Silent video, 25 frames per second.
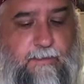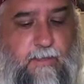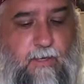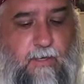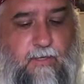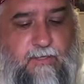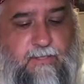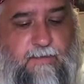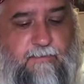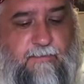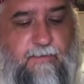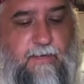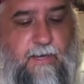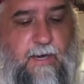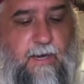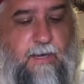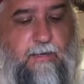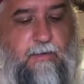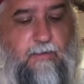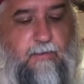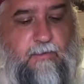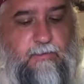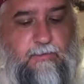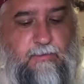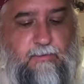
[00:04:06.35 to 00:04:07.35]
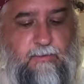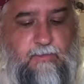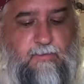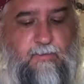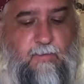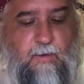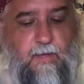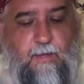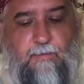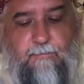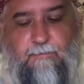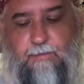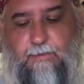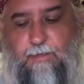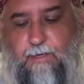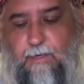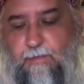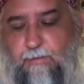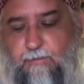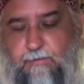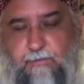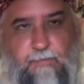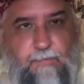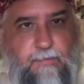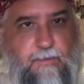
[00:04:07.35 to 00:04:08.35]
large avocado or 2 small
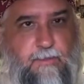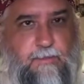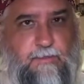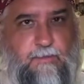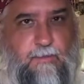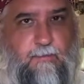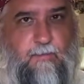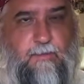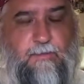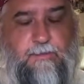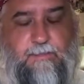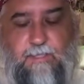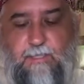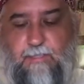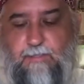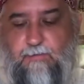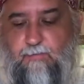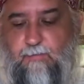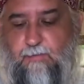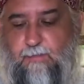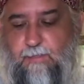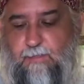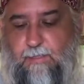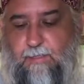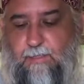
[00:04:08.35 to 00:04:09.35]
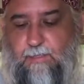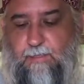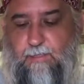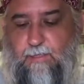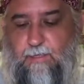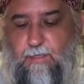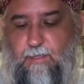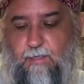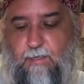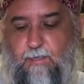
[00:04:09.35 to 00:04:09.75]
avocados, depends on what size you want to get.